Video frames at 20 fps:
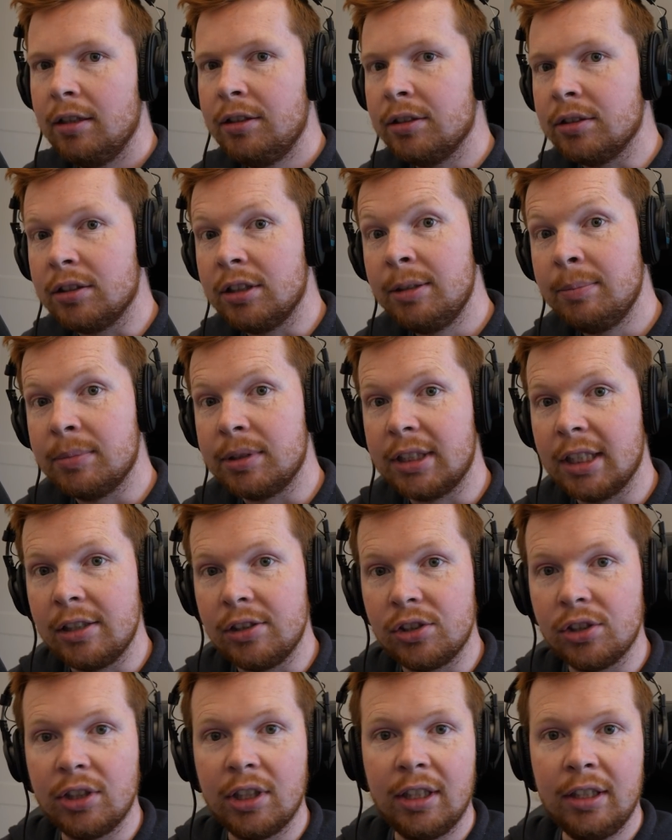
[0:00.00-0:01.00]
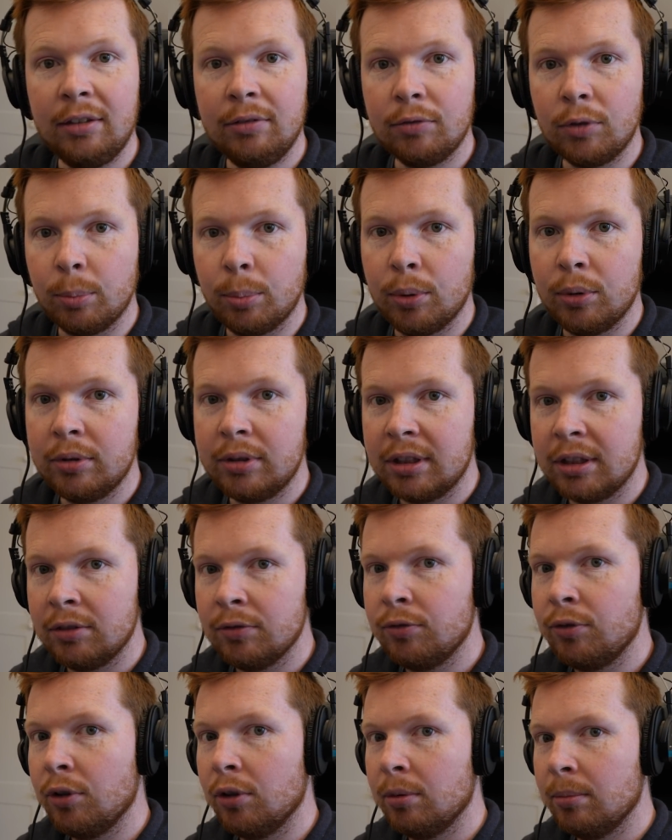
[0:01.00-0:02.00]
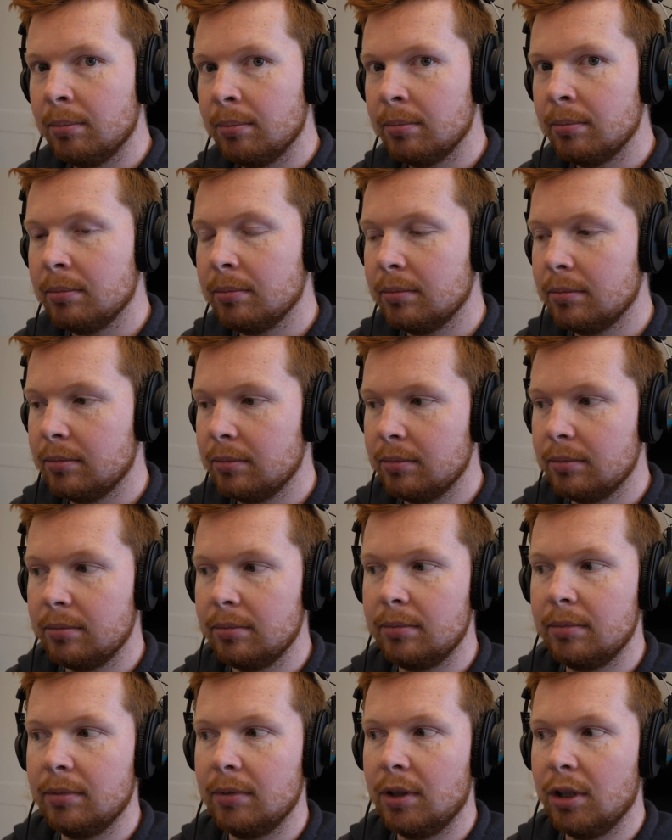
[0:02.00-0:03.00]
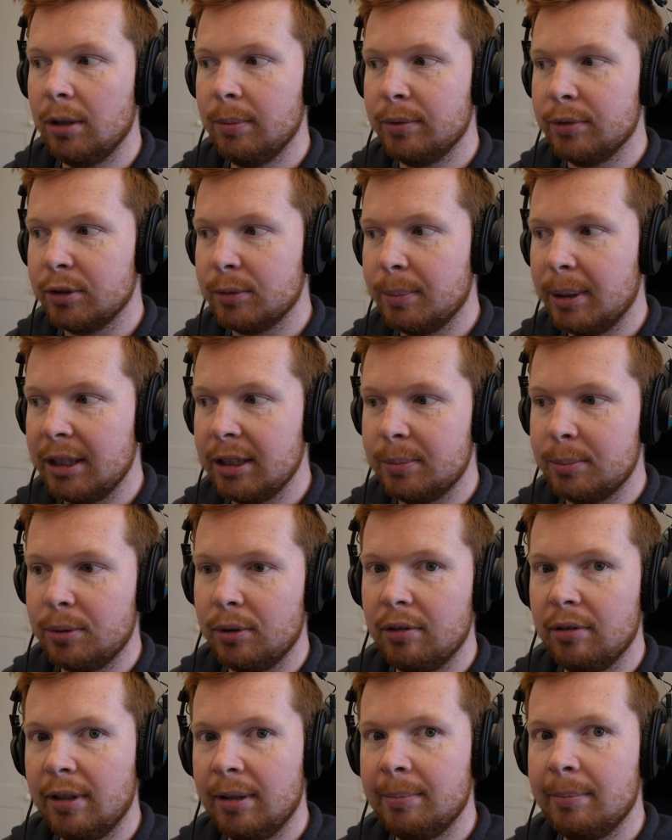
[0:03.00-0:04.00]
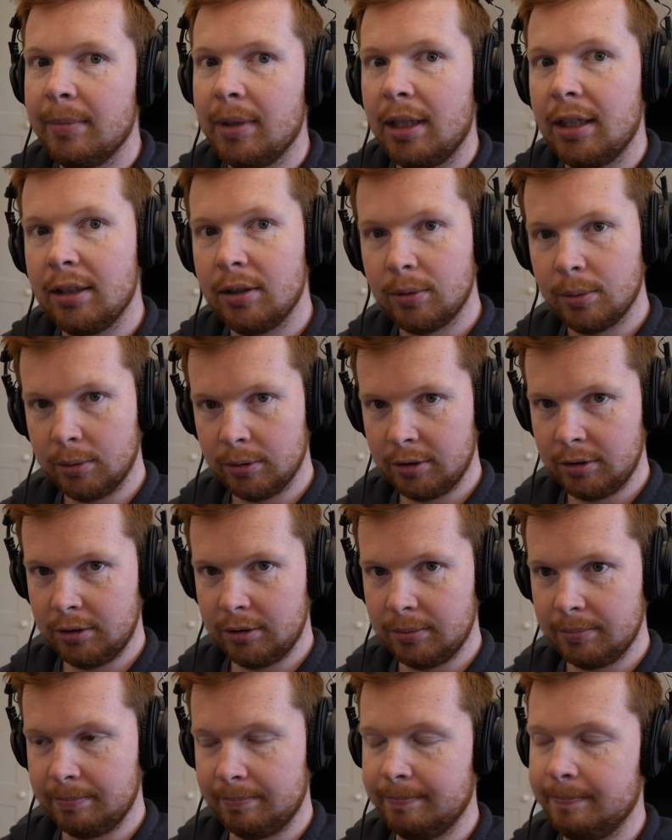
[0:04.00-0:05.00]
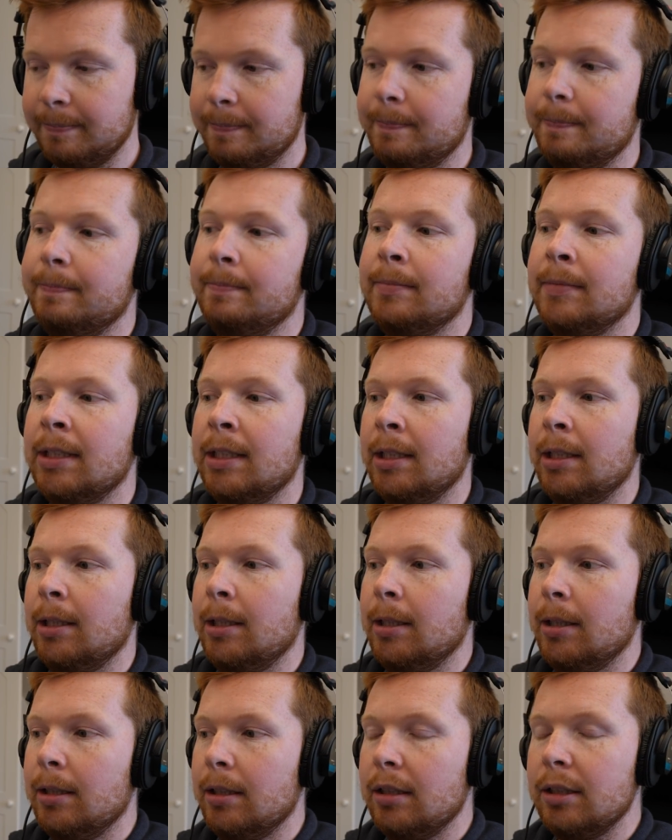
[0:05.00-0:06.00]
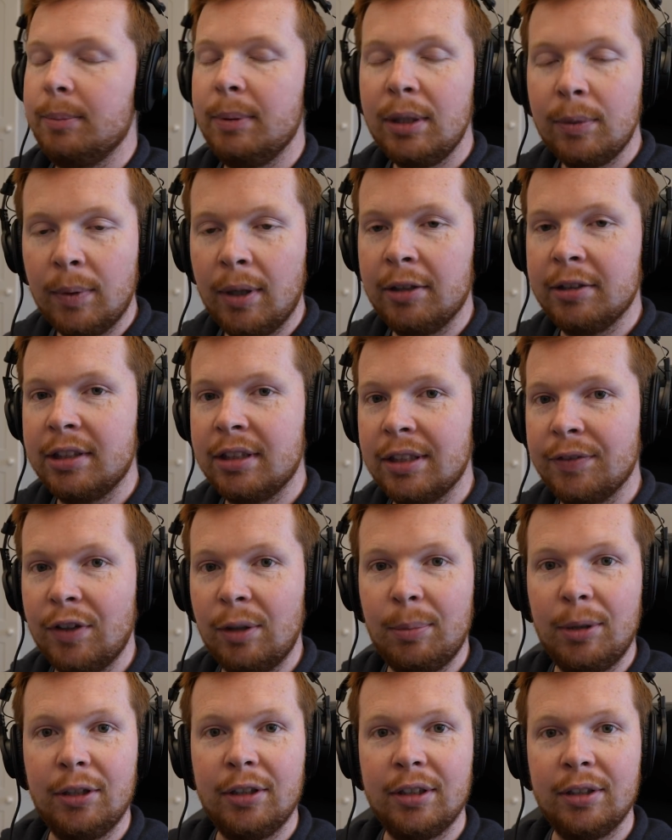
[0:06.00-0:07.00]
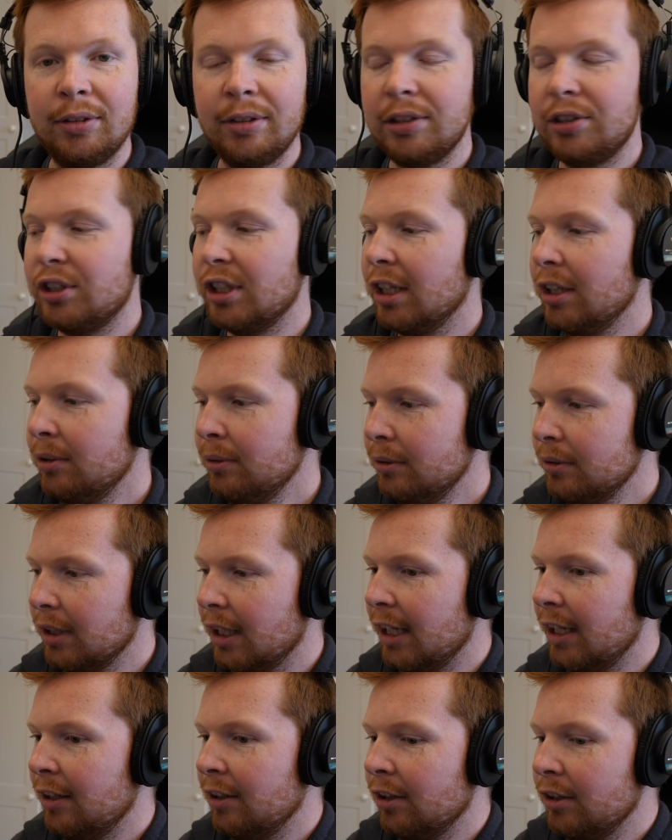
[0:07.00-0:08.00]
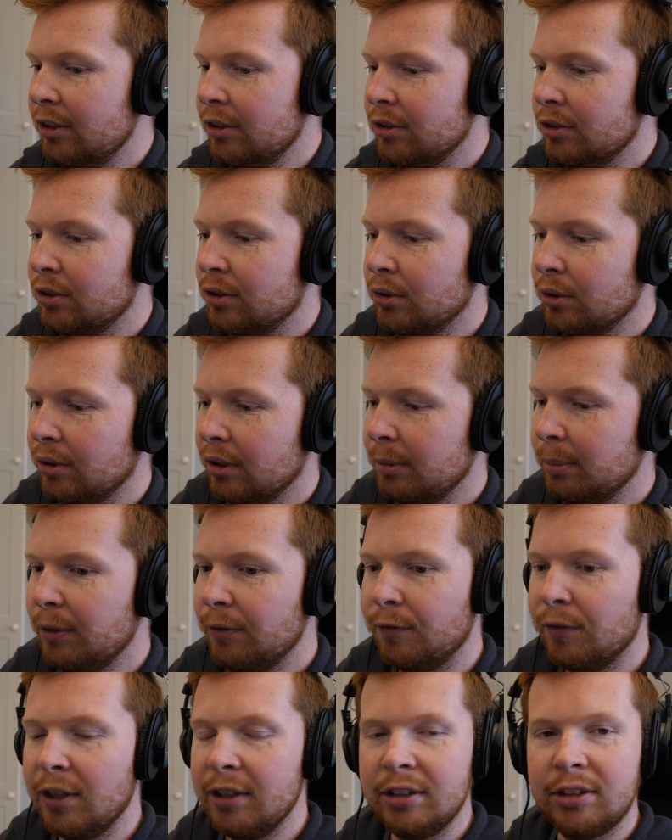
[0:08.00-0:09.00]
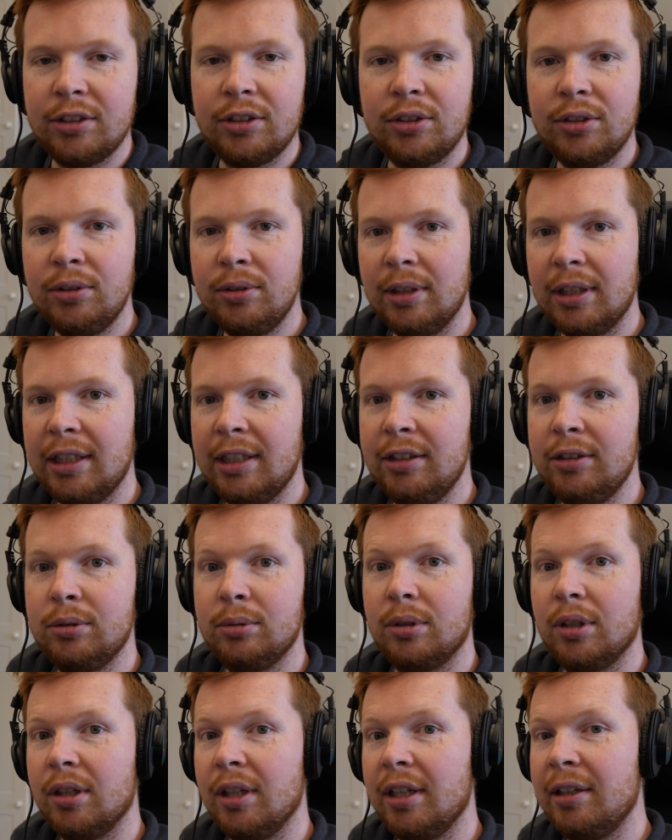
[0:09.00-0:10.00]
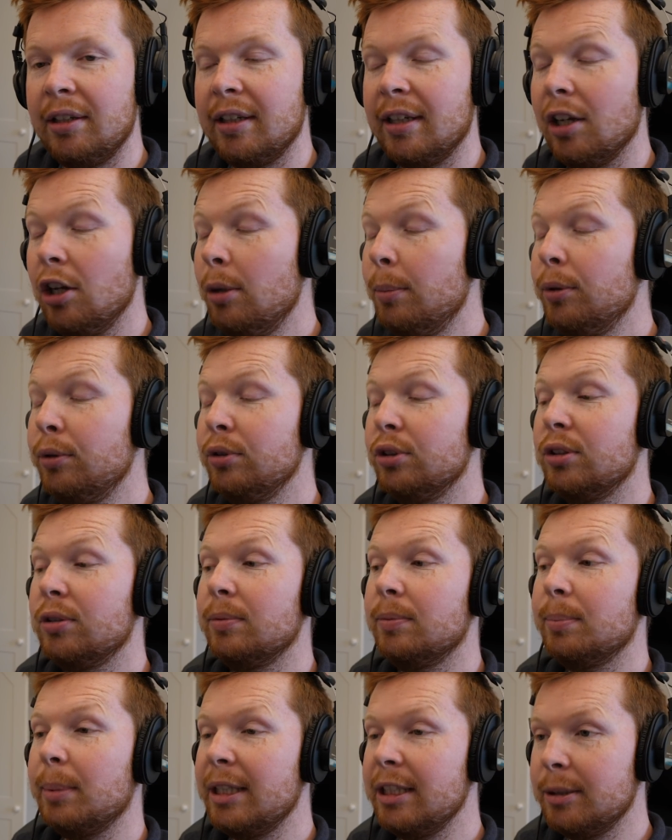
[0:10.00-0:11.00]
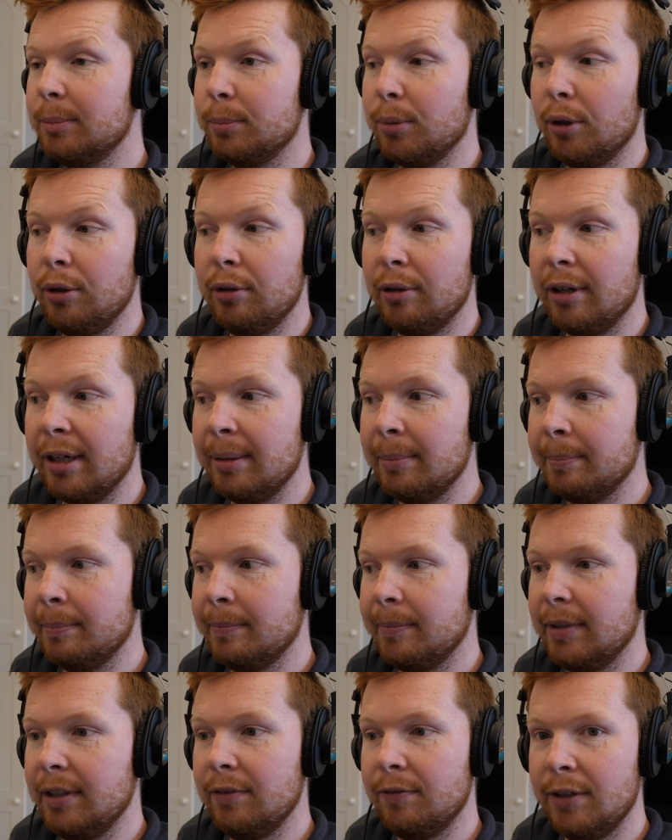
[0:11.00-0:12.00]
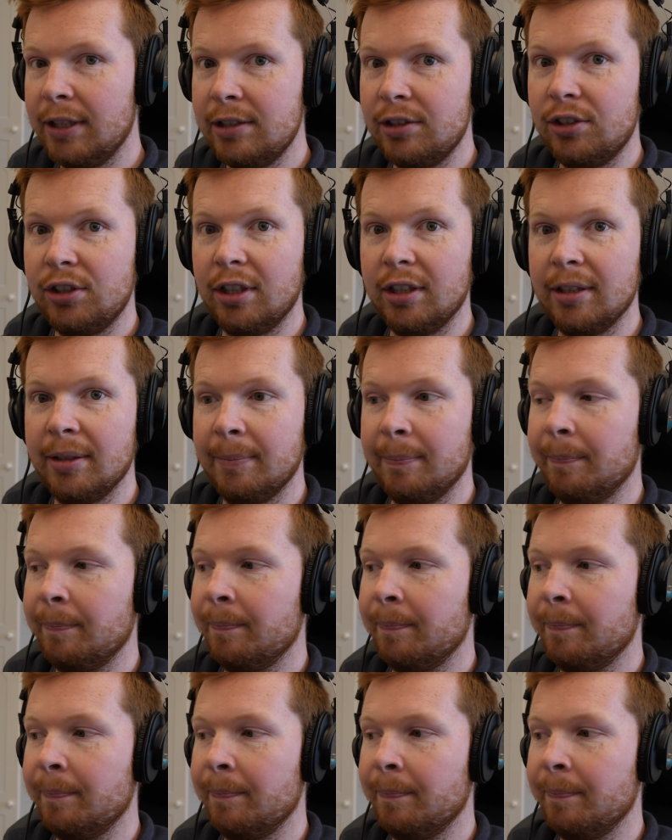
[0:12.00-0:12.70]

This is Tim Station here, reporting from Kerbal Space Program headquarters. It's been a while since I've uploaded on this channel, and I just thought it'd be fun to do a little Kerbal Space Program adventure.